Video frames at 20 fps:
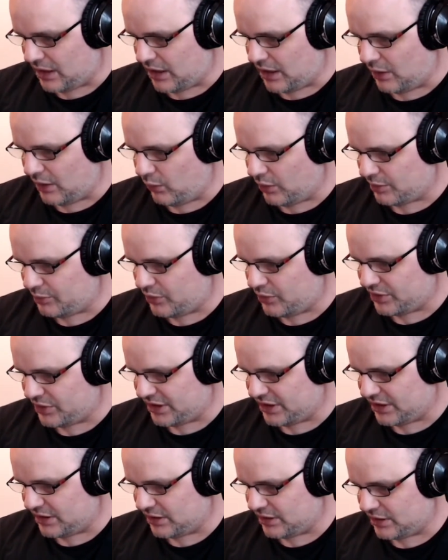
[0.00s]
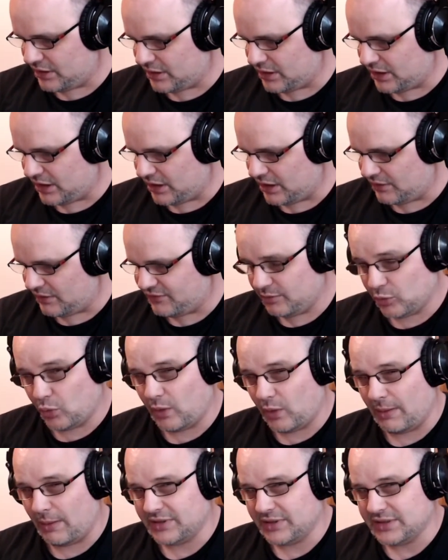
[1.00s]
I want to put in a few more
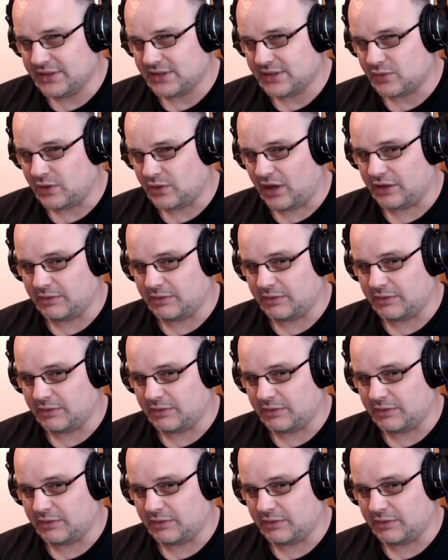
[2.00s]
weapons.